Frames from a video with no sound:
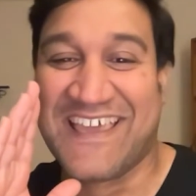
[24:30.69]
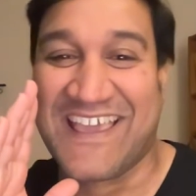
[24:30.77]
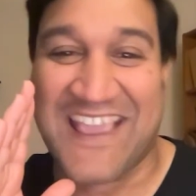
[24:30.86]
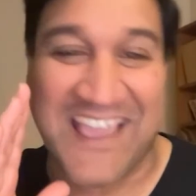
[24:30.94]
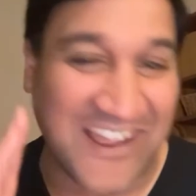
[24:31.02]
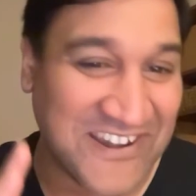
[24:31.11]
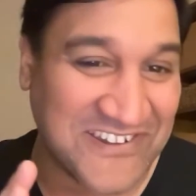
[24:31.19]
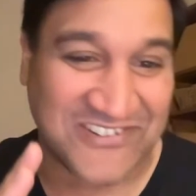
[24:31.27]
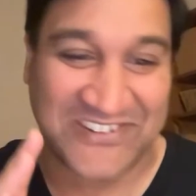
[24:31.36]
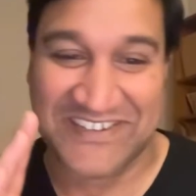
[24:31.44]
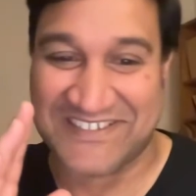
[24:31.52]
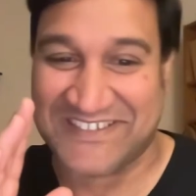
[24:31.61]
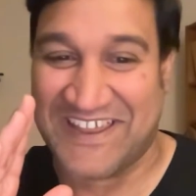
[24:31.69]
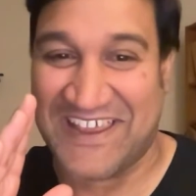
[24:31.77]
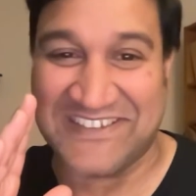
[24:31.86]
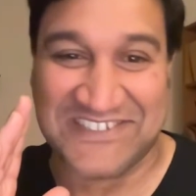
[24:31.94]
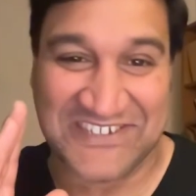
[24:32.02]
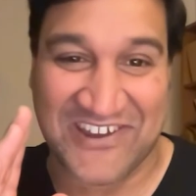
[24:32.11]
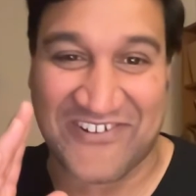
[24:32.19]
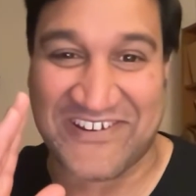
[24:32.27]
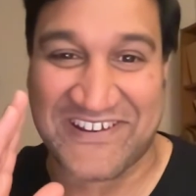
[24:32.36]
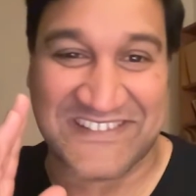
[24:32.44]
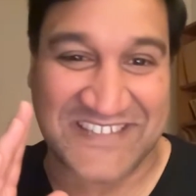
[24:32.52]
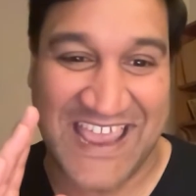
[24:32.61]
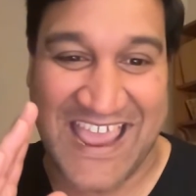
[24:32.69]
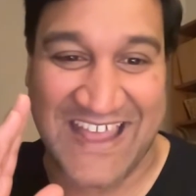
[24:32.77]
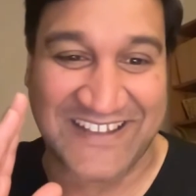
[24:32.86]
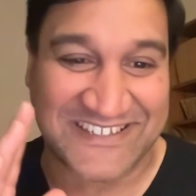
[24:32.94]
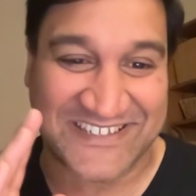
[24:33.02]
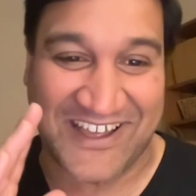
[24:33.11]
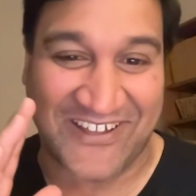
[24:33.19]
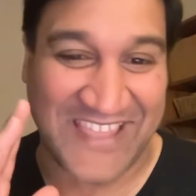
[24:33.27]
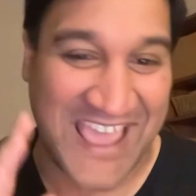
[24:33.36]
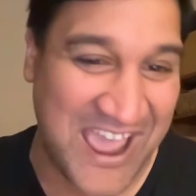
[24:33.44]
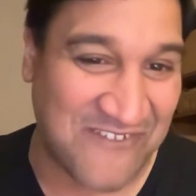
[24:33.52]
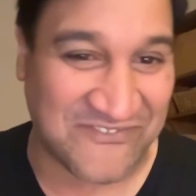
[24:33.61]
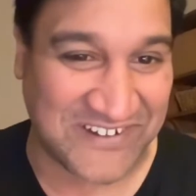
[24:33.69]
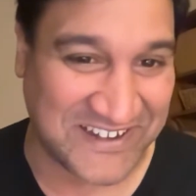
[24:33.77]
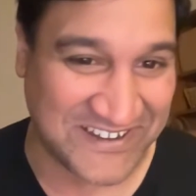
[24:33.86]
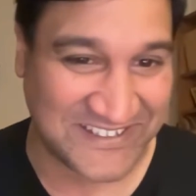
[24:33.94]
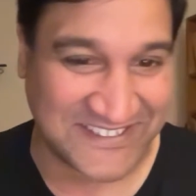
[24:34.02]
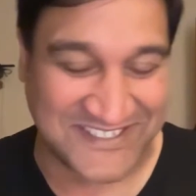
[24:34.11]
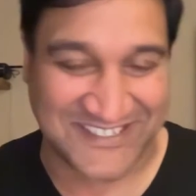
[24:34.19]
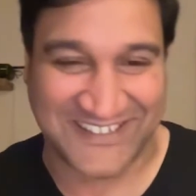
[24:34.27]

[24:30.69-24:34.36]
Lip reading: countries, Nigerians and South Africans.